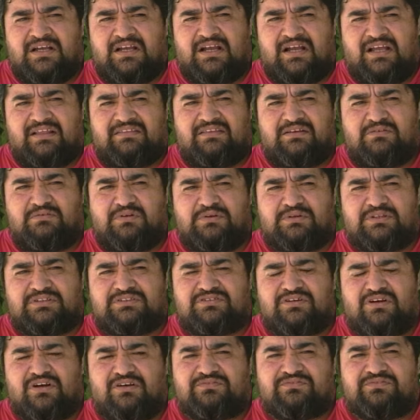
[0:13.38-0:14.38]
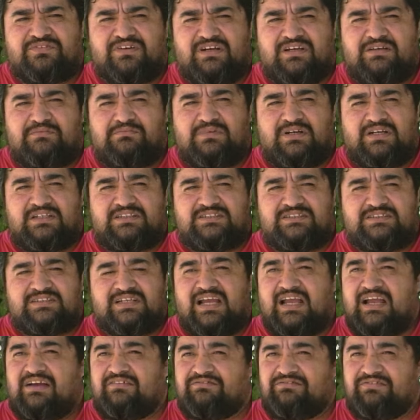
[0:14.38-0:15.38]
I think we were taught very much to
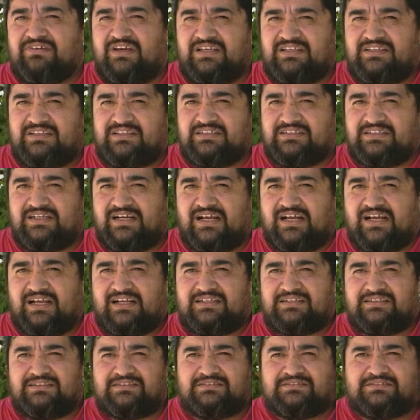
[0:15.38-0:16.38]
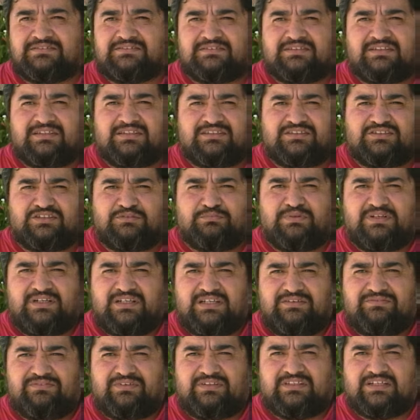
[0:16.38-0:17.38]
have faith in God, to
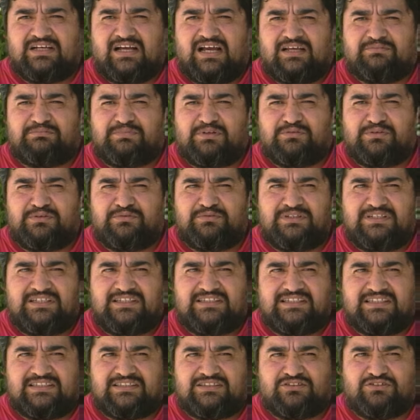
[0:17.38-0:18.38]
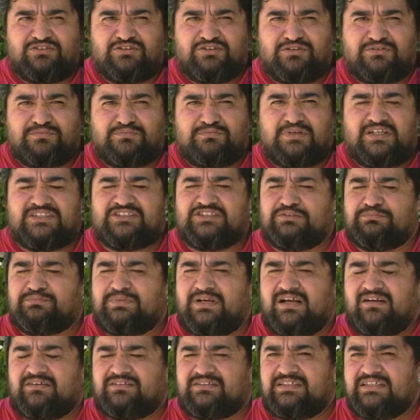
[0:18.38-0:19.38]
believe in God, but we really didn't know much
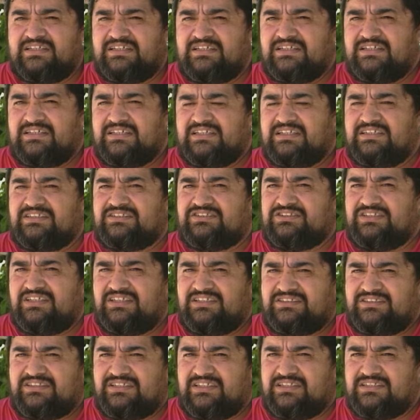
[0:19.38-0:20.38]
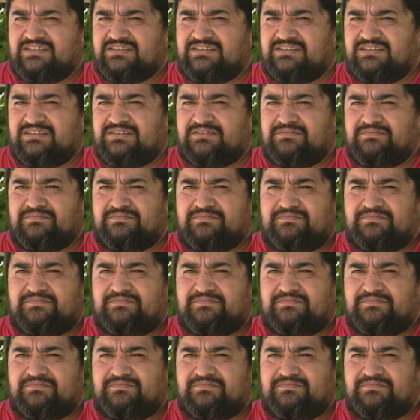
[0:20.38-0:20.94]
about His teachings.